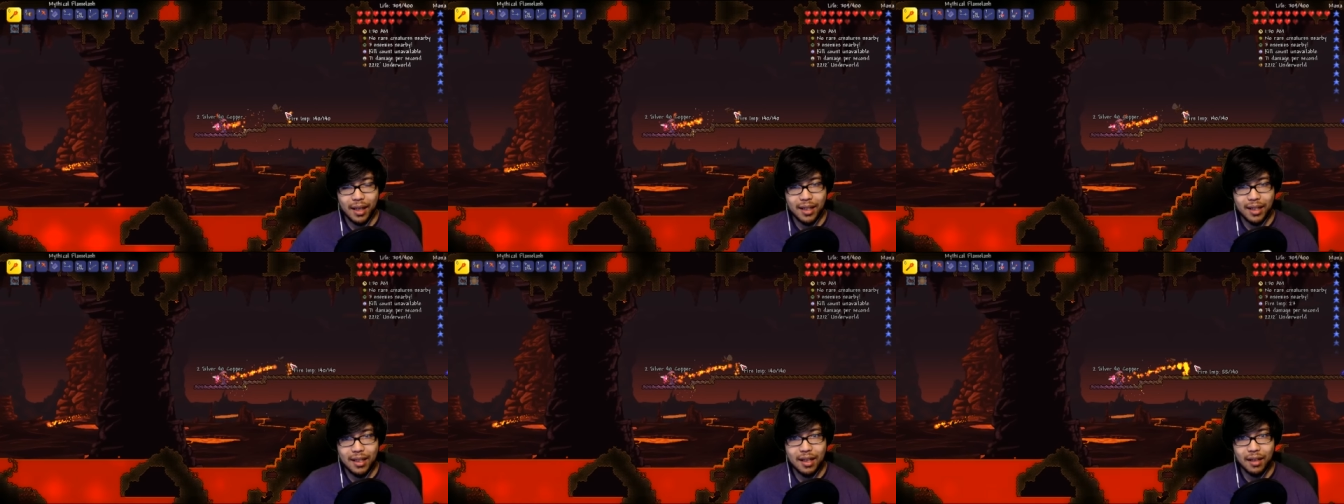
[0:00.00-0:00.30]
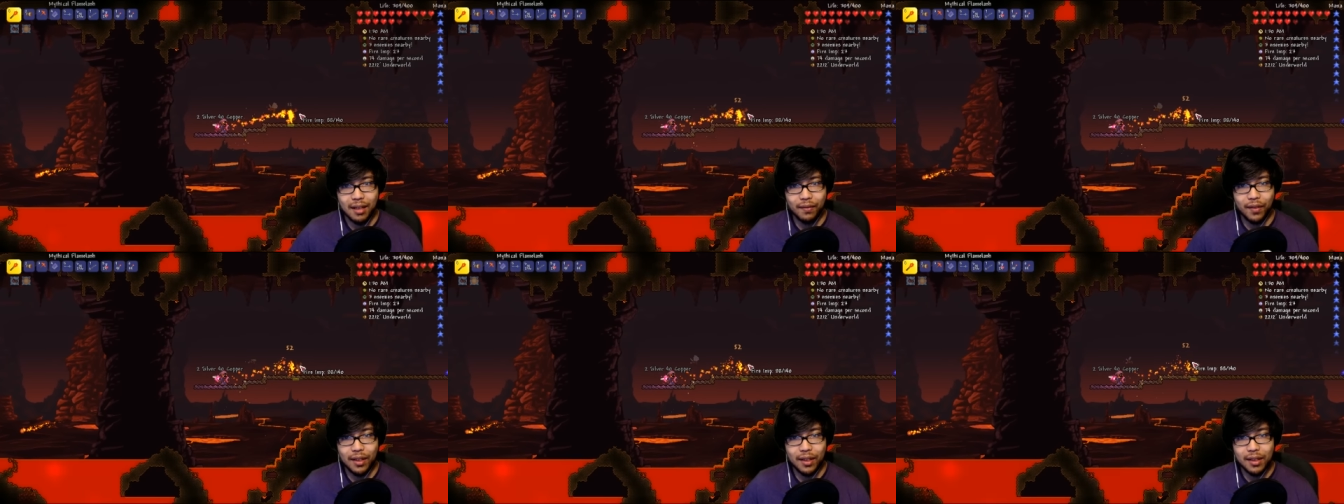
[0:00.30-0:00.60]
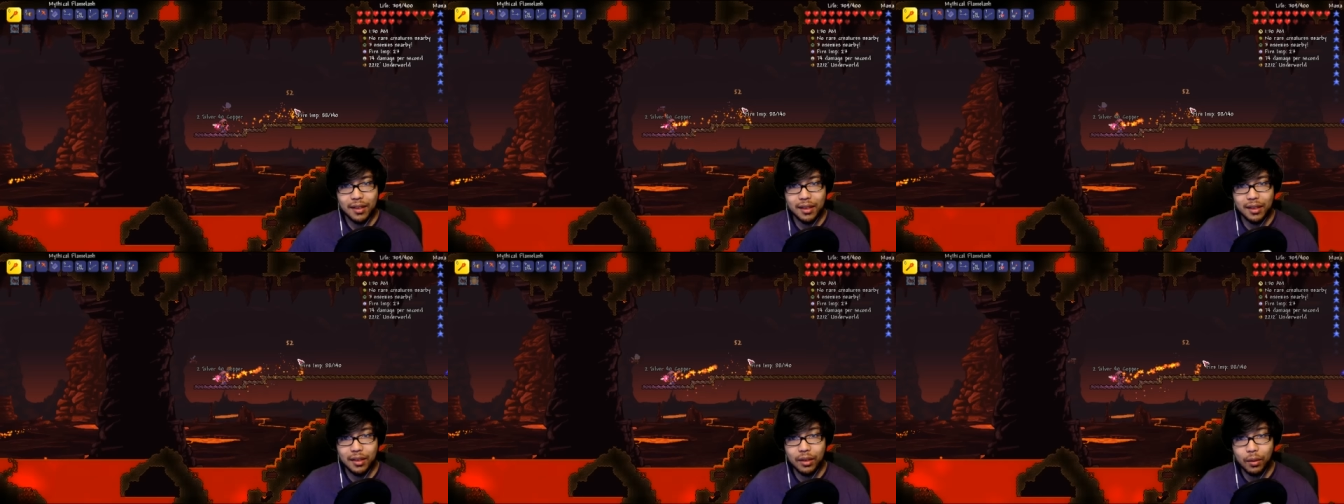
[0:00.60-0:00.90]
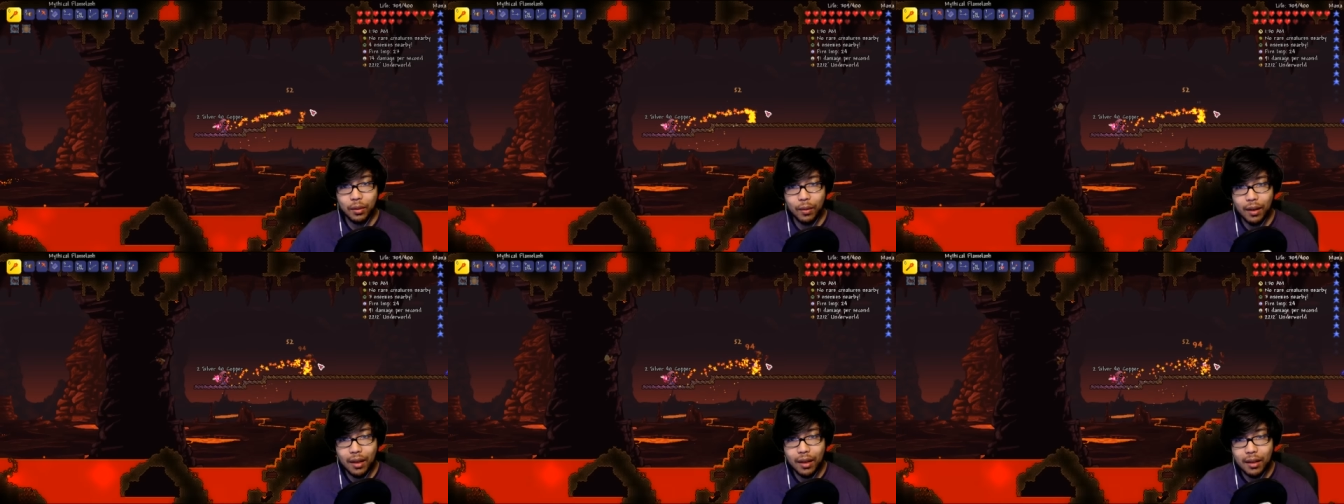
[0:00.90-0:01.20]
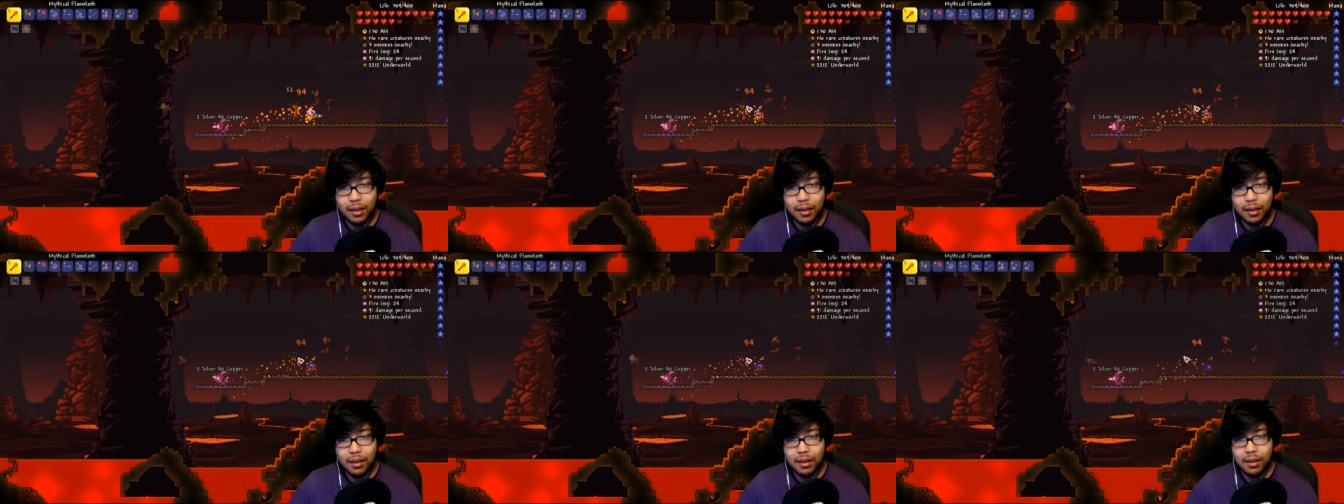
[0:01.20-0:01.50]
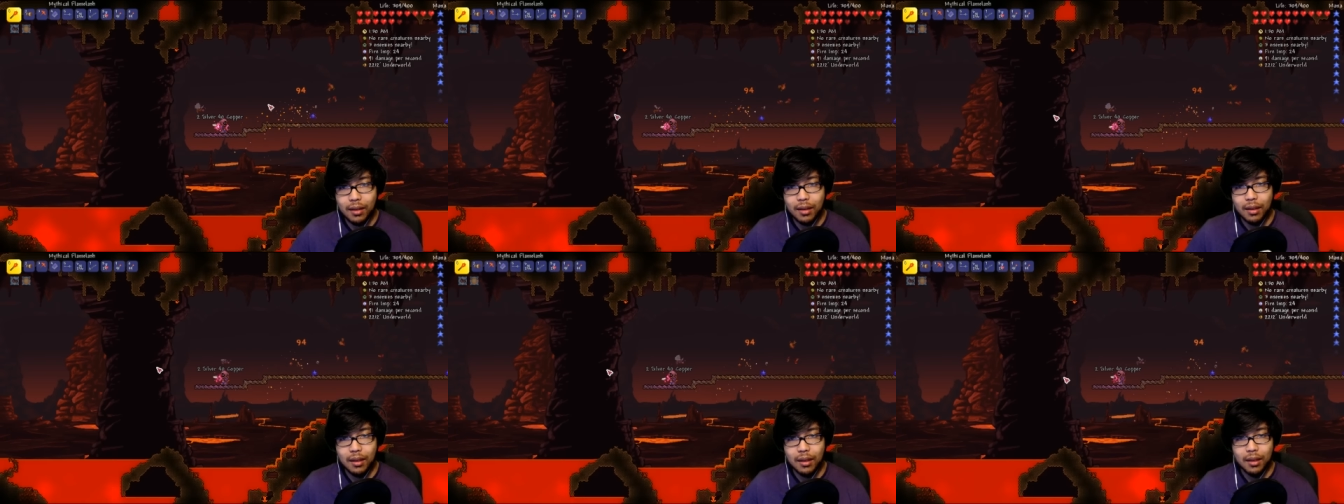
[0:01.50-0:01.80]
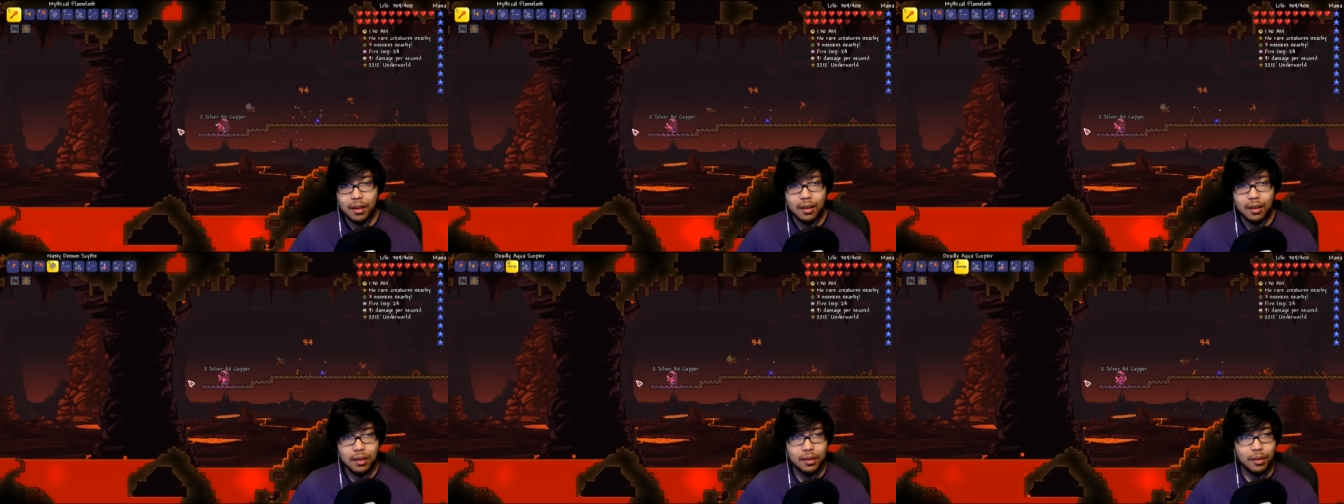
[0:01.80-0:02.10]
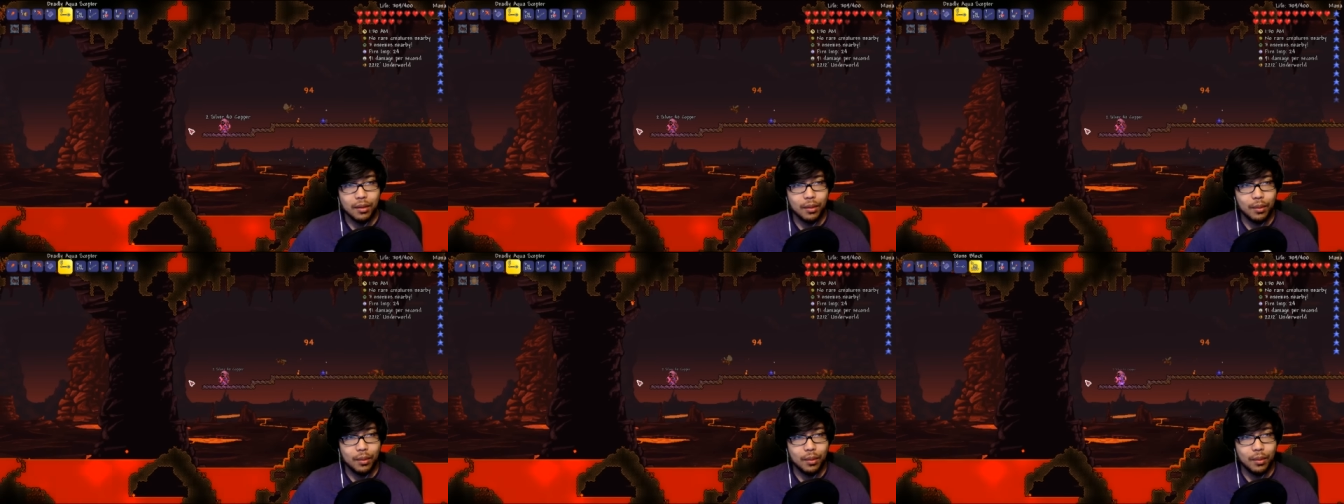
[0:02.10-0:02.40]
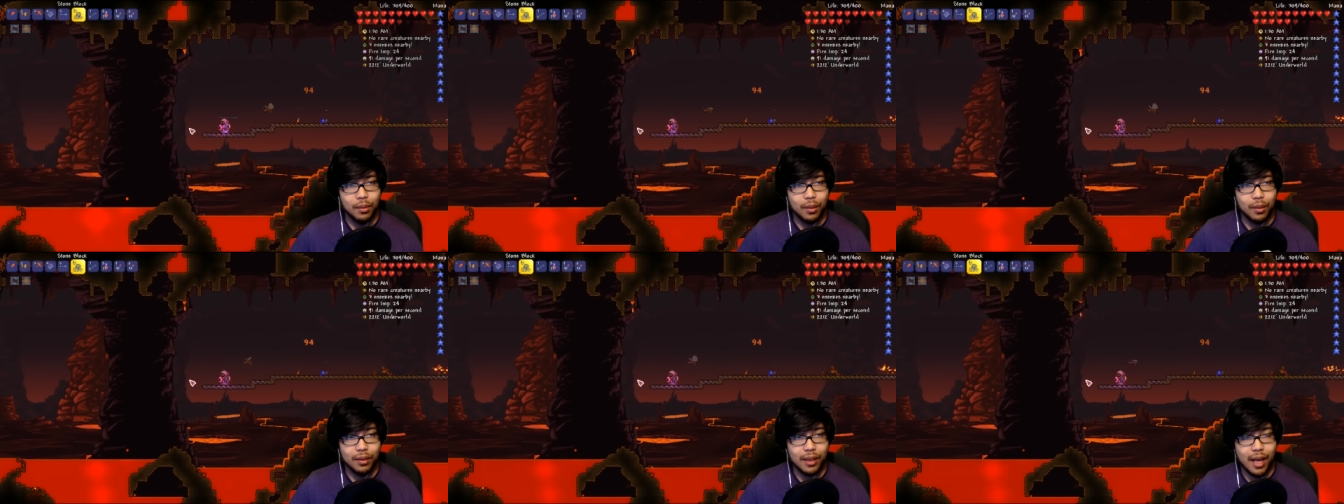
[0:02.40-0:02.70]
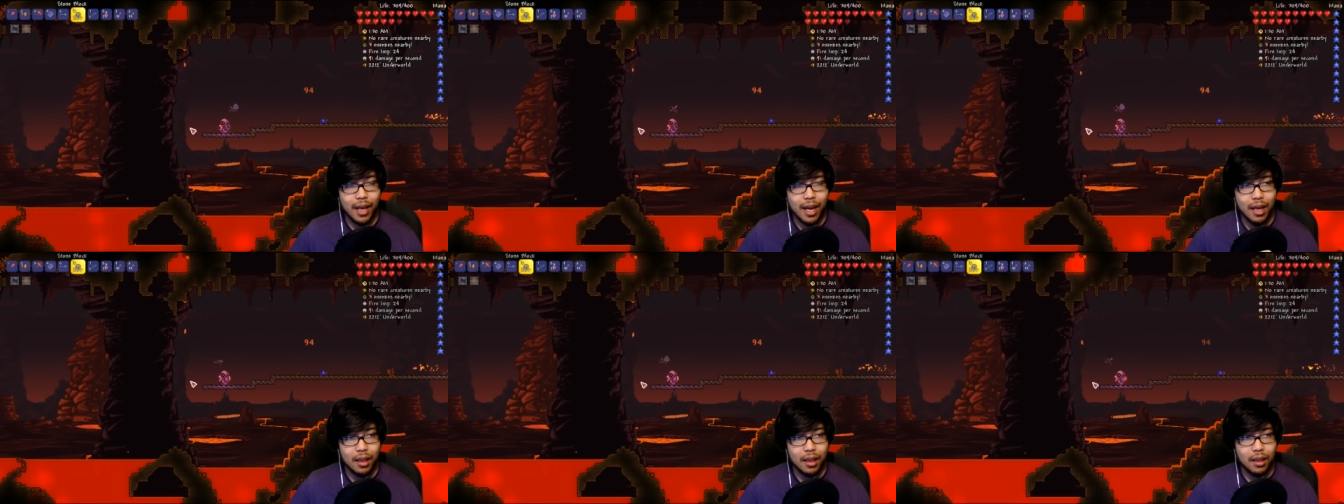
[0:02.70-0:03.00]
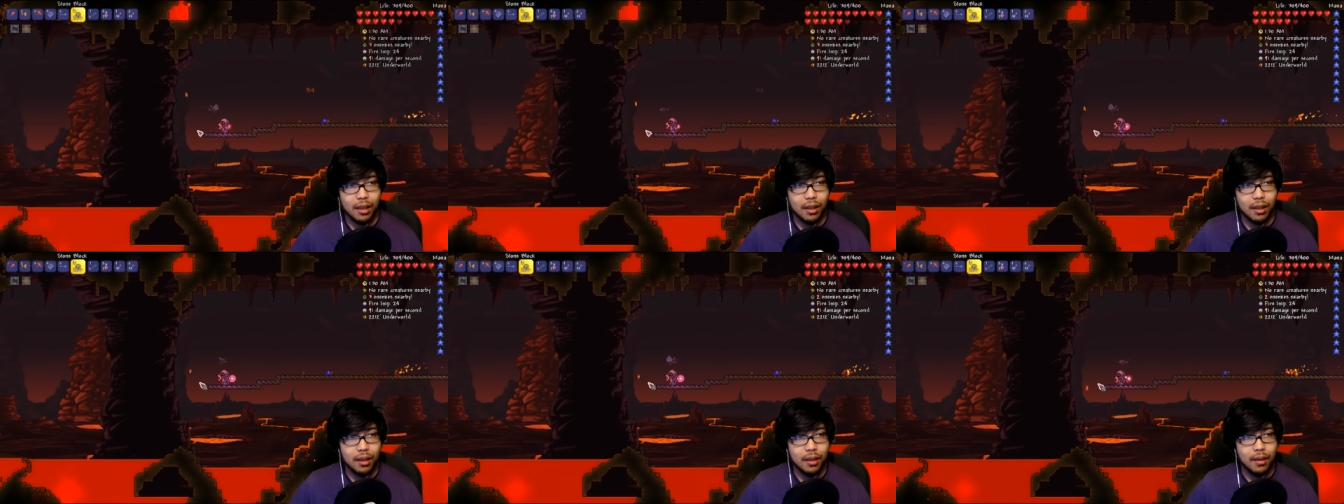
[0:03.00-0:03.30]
I did not find a single one. So what the heck?